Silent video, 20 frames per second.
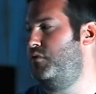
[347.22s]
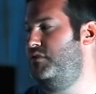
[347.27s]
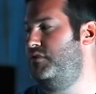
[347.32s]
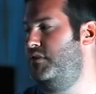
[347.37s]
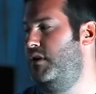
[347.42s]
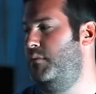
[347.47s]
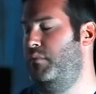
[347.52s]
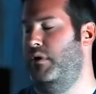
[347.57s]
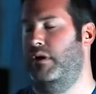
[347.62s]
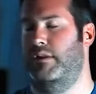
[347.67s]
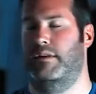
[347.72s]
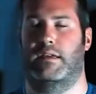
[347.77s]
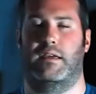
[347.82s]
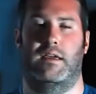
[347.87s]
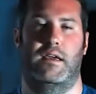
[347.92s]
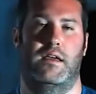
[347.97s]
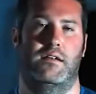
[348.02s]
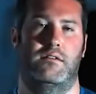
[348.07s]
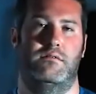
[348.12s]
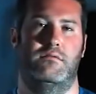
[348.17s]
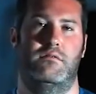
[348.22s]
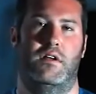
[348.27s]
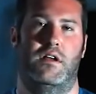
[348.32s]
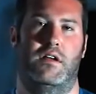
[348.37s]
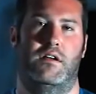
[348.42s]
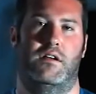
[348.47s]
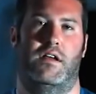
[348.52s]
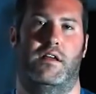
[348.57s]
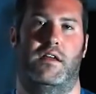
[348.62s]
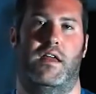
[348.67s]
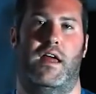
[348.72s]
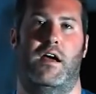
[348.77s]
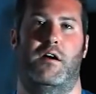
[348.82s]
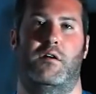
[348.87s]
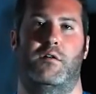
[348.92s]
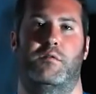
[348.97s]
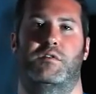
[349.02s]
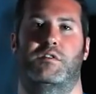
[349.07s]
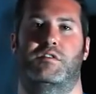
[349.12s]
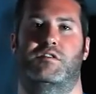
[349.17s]
preset button again, and
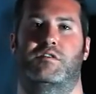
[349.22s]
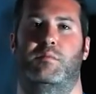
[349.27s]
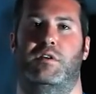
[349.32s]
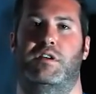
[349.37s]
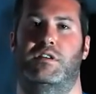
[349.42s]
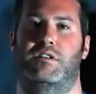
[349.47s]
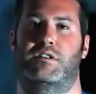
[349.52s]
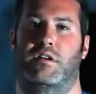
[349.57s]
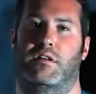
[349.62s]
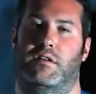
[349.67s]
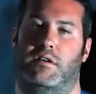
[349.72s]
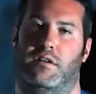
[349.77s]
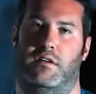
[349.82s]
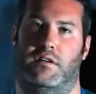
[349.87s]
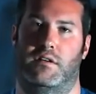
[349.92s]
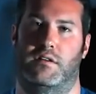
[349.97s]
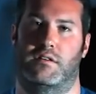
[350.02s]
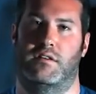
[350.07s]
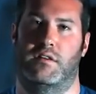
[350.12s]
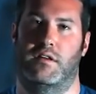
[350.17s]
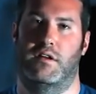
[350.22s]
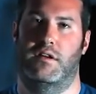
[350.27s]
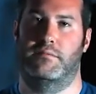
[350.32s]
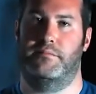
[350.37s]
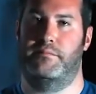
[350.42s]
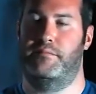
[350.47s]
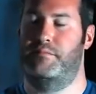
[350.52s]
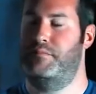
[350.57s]
now the speech LED is lit.